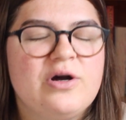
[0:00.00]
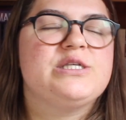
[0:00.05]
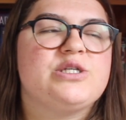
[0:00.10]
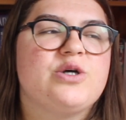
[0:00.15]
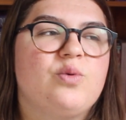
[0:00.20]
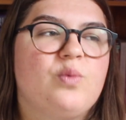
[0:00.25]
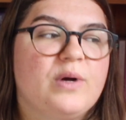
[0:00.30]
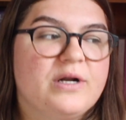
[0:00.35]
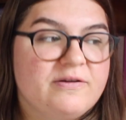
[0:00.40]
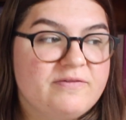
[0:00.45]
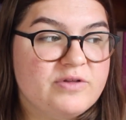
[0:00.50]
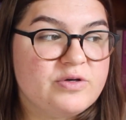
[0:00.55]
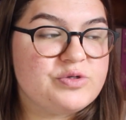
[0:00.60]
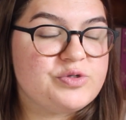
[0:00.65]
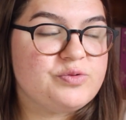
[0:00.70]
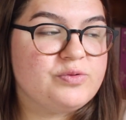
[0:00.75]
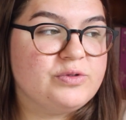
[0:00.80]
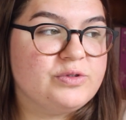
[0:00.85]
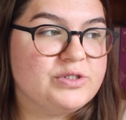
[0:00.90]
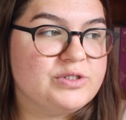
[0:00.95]
So one of
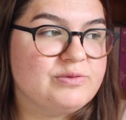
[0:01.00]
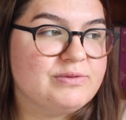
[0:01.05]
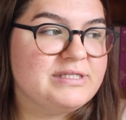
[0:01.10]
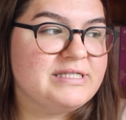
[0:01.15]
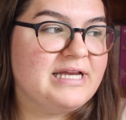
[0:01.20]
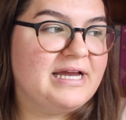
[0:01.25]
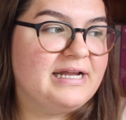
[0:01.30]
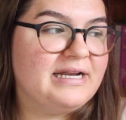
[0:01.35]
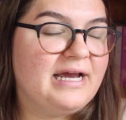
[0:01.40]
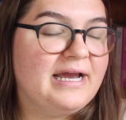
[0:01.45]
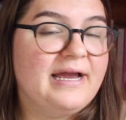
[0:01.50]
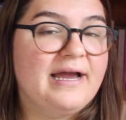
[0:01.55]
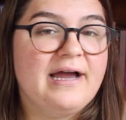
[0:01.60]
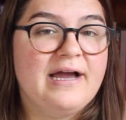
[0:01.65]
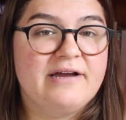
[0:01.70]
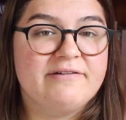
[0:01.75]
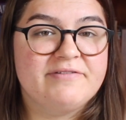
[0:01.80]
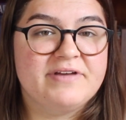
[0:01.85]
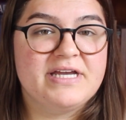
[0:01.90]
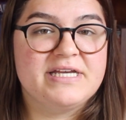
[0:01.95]
those rules was that I
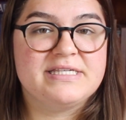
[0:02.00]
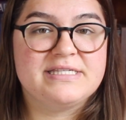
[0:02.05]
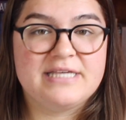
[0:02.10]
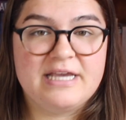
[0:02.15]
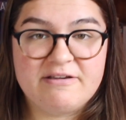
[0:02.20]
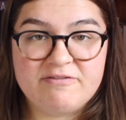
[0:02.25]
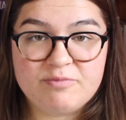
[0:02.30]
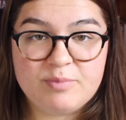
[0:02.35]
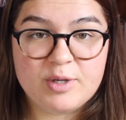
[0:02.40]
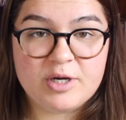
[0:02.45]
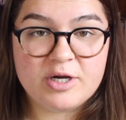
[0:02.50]
have a safe